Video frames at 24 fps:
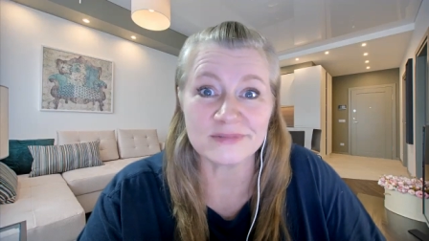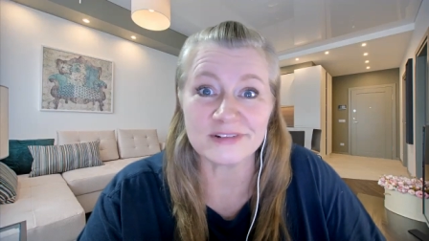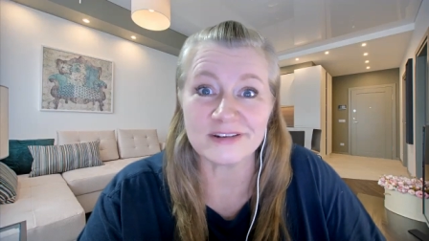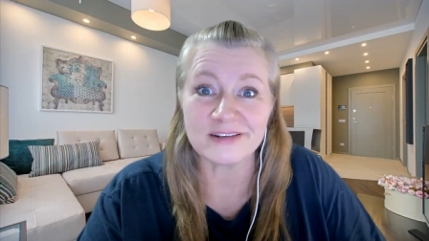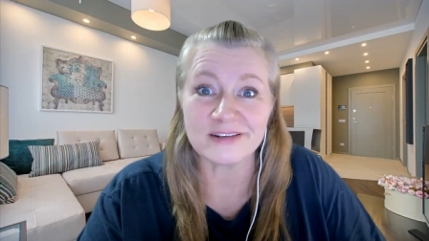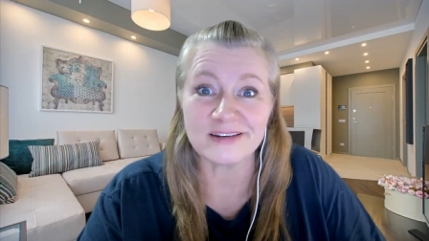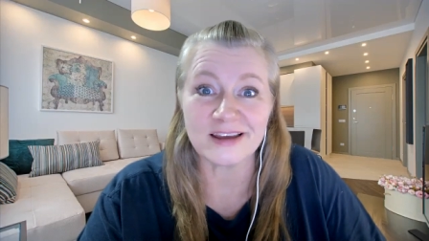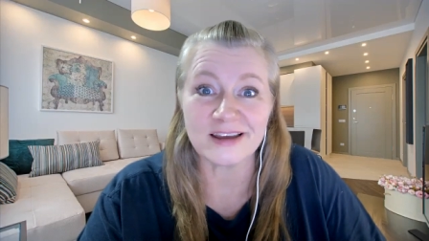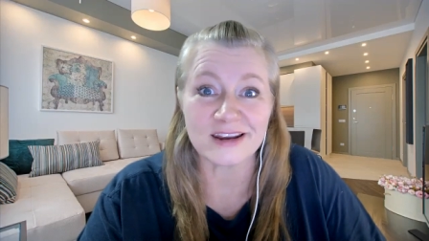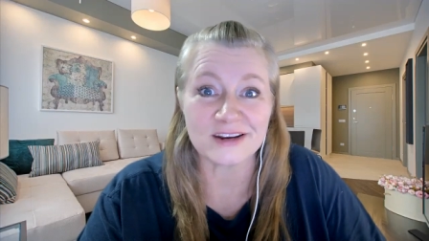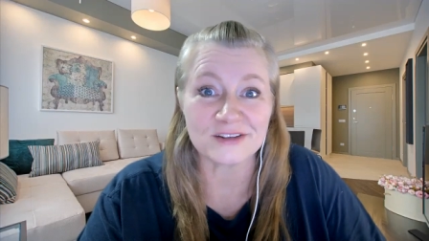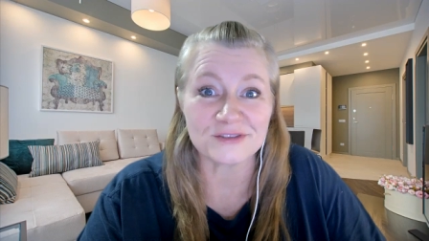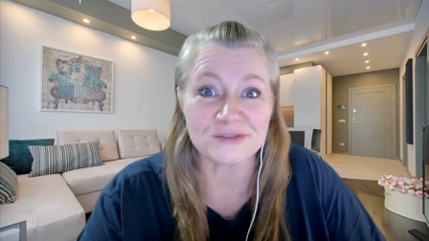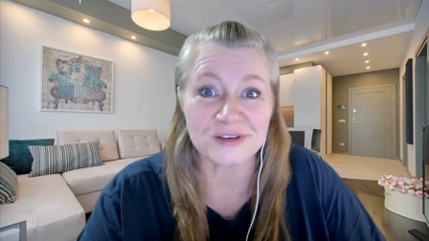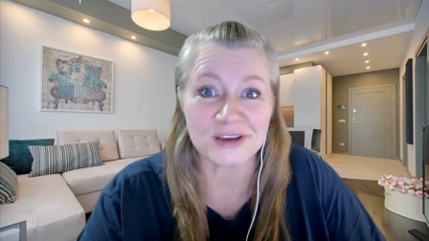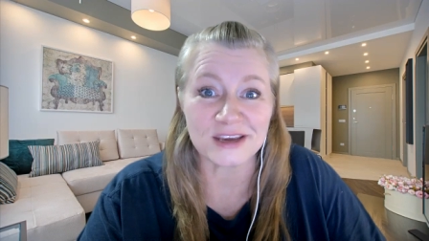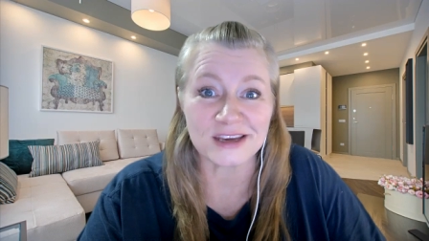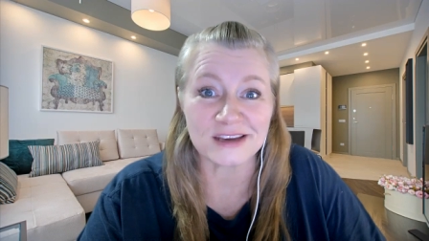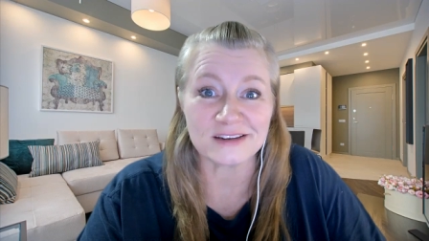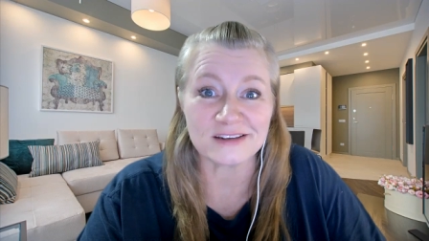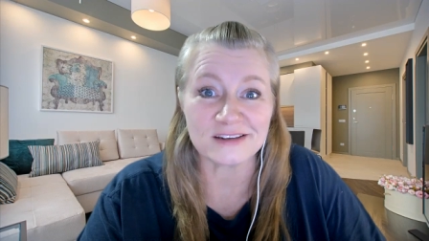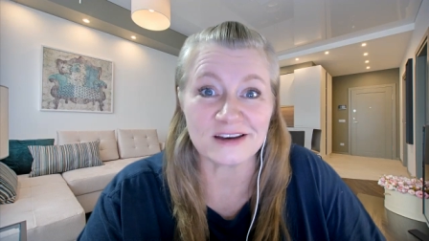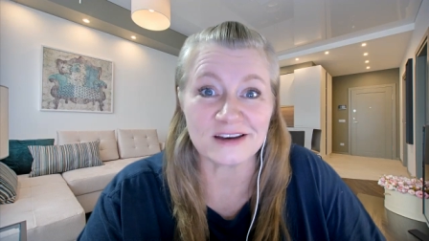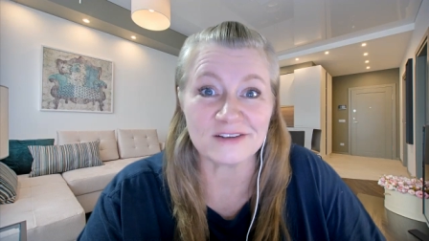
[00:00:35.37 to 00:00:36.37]
Not a
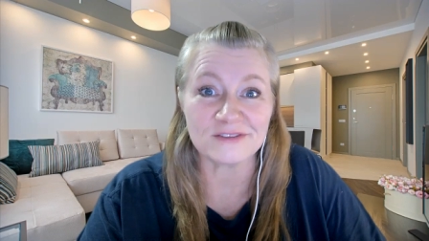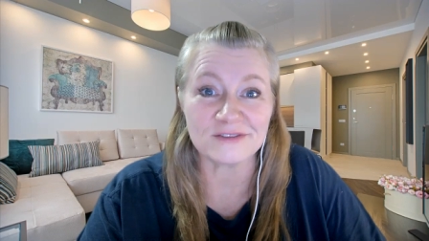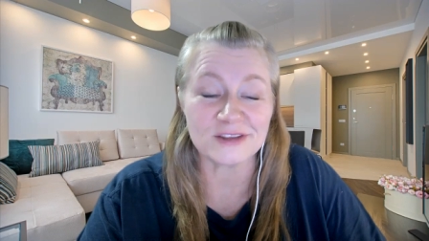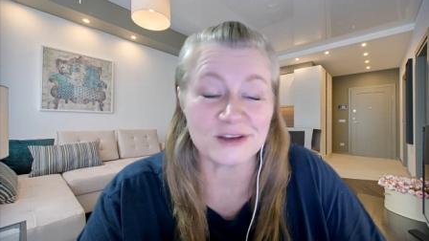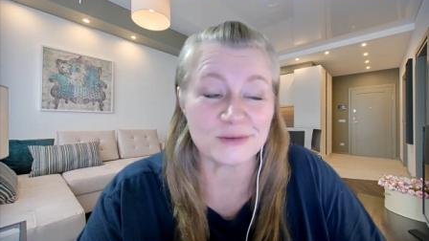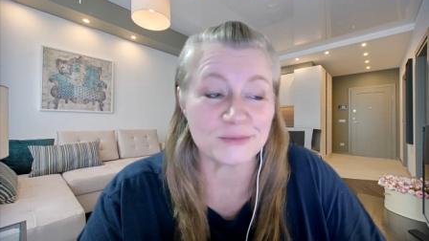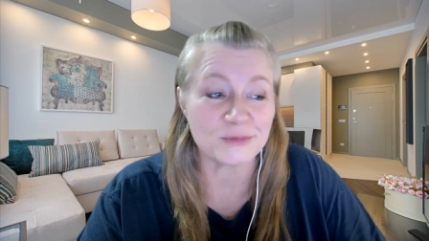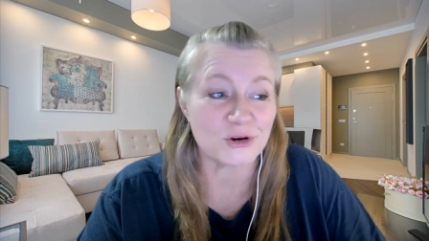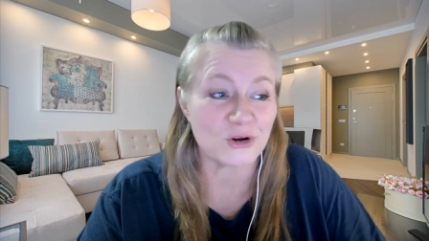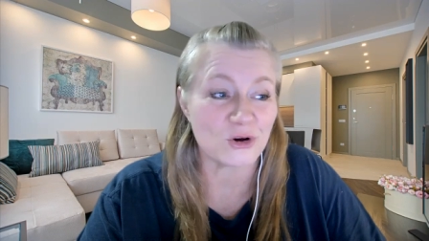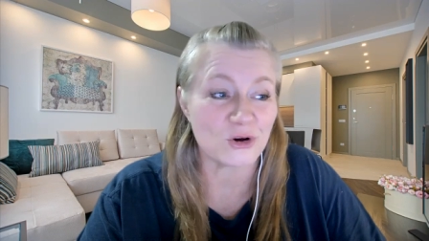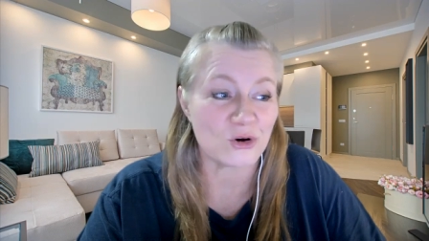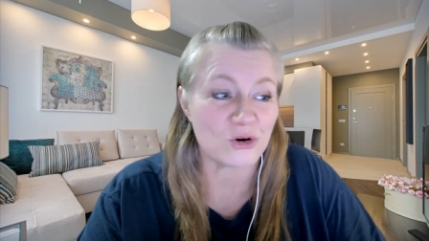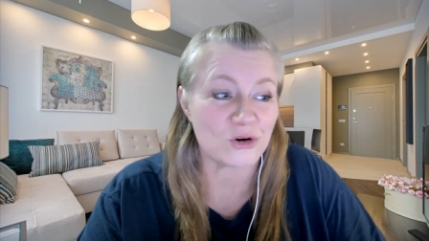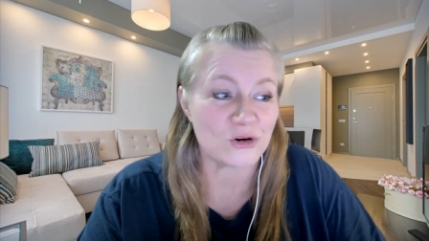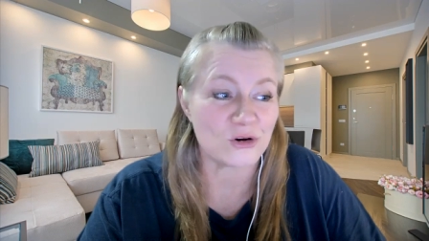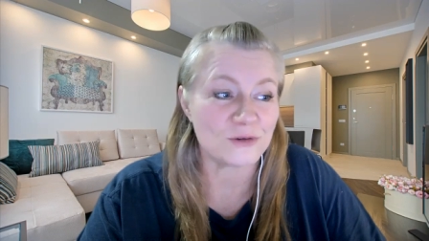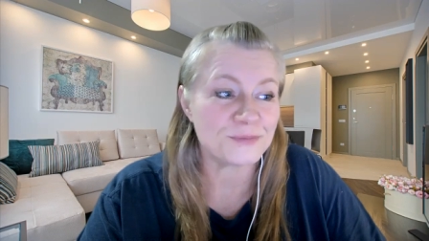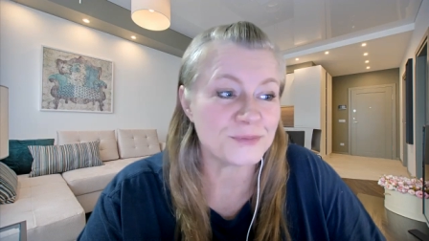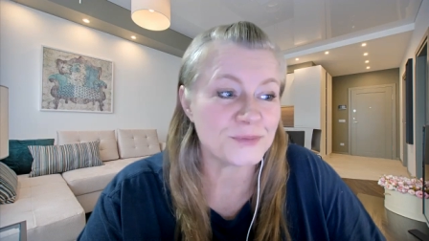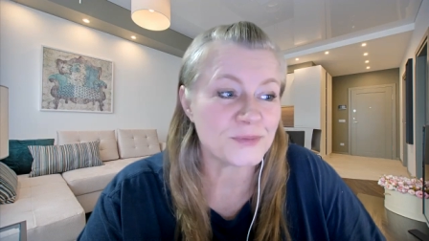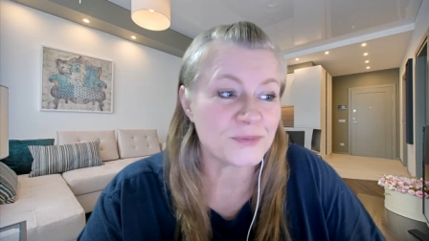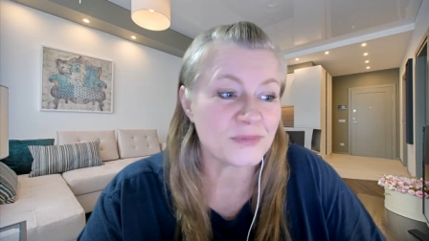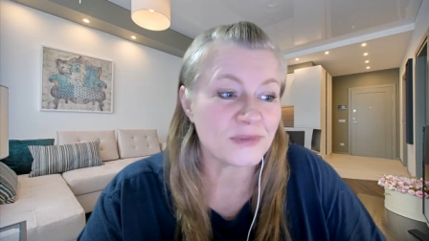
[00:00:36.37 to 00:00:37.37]
fan of them at
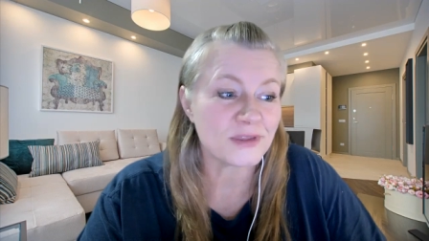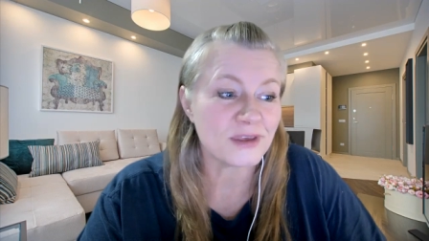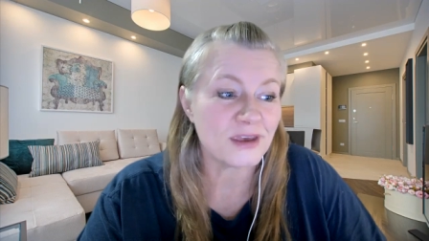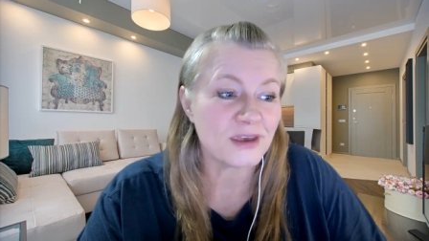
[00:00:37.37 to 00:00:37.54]
all.